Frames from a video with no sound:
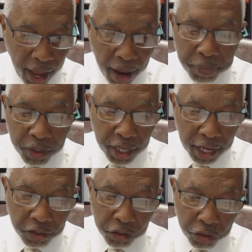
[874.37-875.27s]
Absent
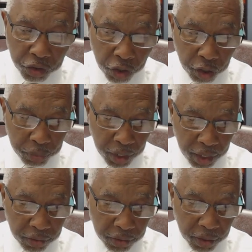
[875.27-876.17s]
exigent
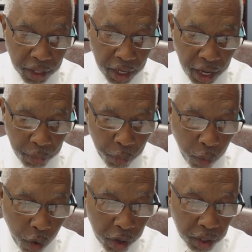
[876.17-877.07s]
circumstances, a
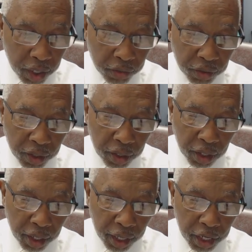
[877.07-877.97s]
warrantless
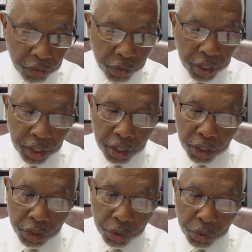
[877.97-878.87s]
entry
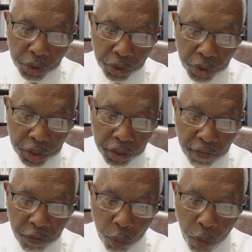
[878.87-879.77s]
to search
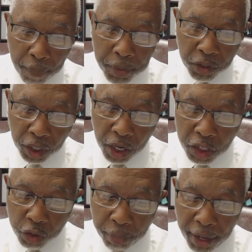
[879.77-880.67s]
for weapons or
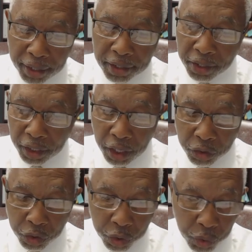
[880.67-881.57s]
contraband is
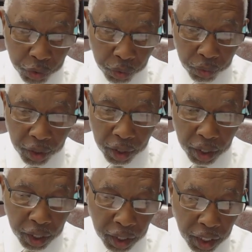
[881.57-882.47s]
unconstitutional,
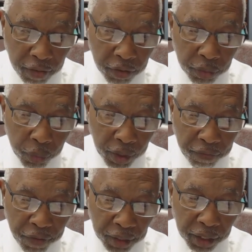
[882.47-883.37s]
even when a
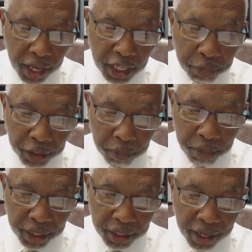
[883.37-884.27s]
felony has been
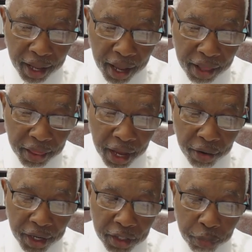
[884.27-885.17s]
committed and
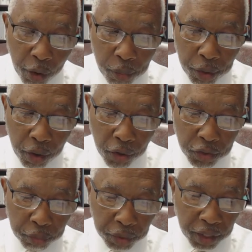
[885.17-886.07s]
there is probable
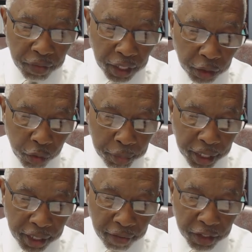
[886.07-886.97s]
cause to believe that
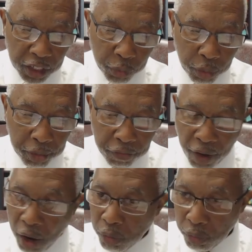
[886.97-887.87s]
incriminating evidence will be
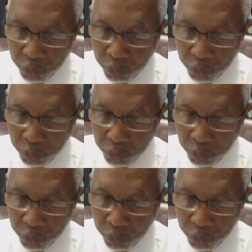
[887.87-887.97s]
found